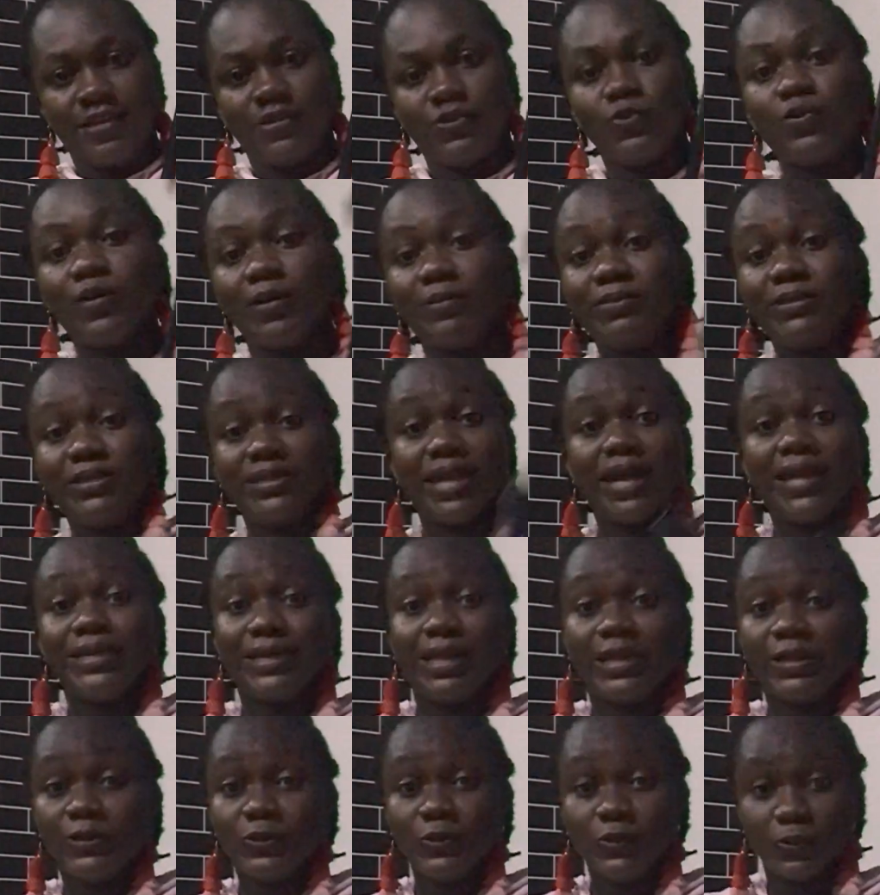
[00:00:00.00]
So I'm
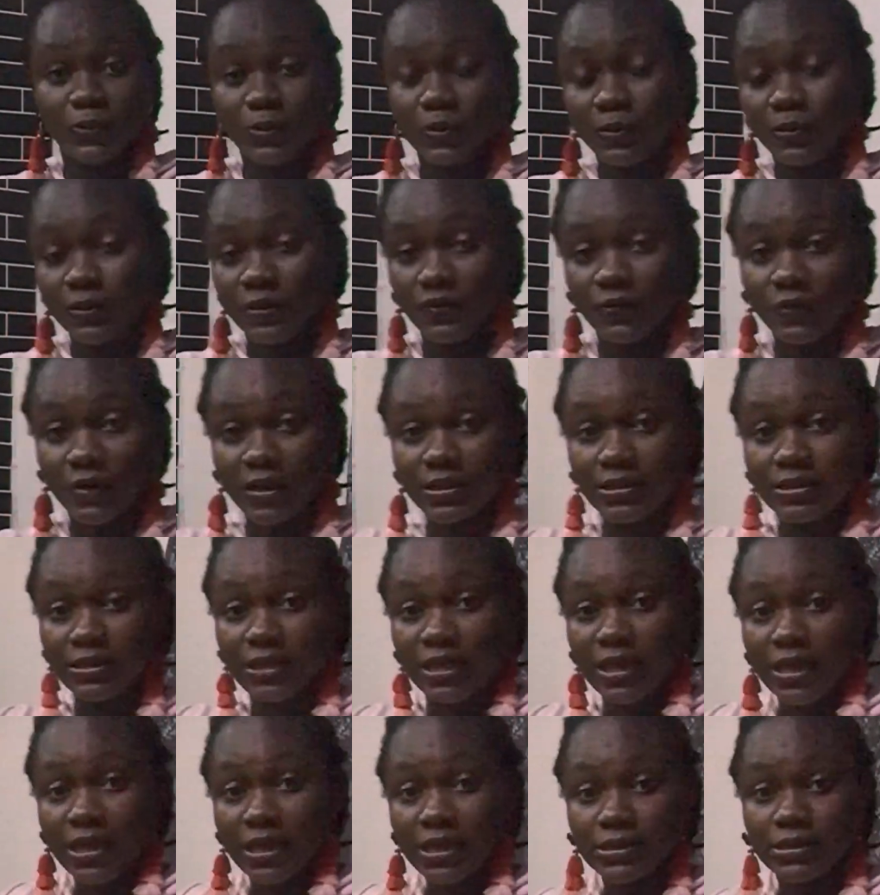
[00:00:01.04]
standing. I don't know if you can
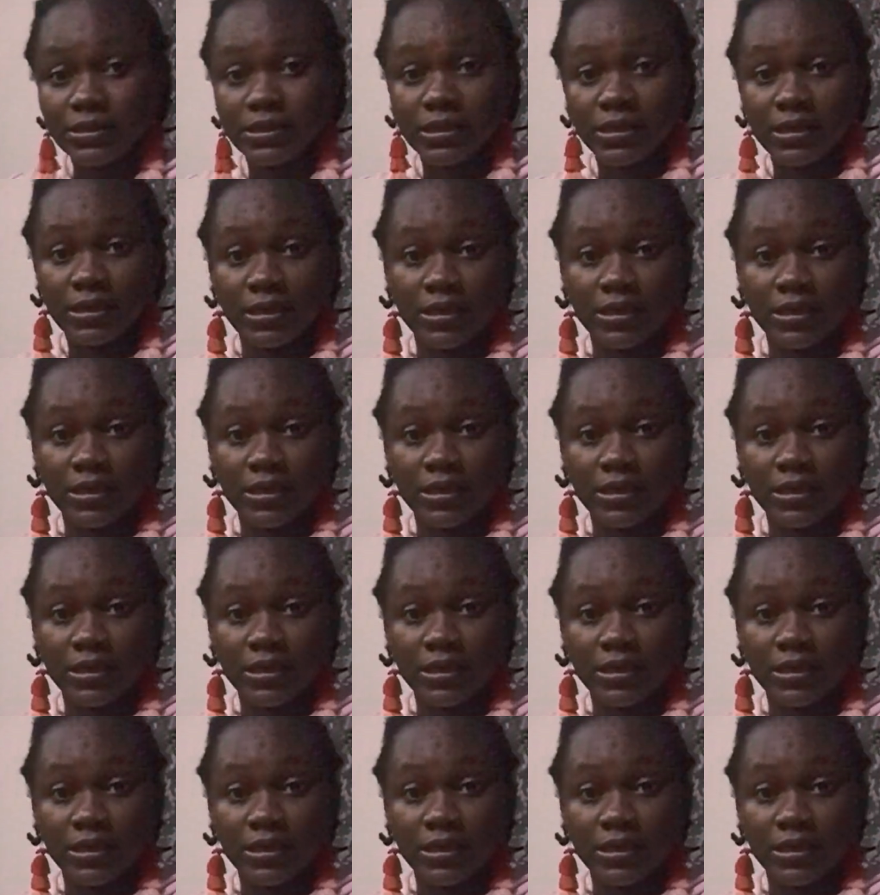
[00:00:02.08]
see it.